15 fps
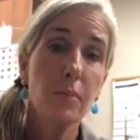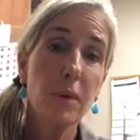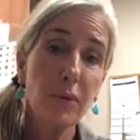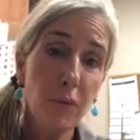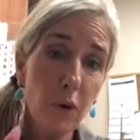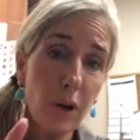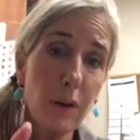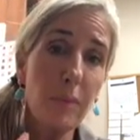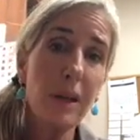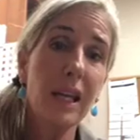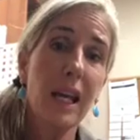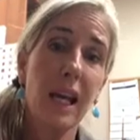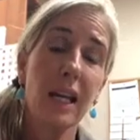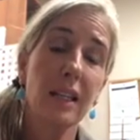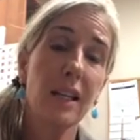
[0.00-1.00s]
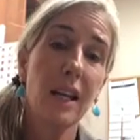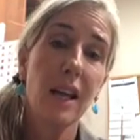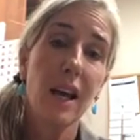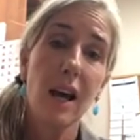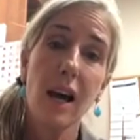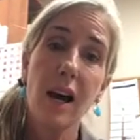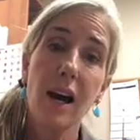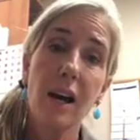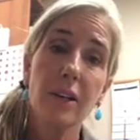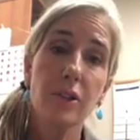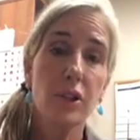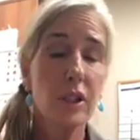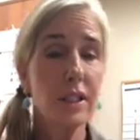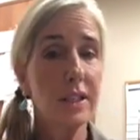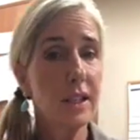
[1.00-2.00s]
Before I begin,
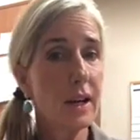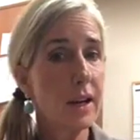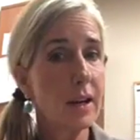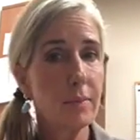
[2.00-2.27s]
just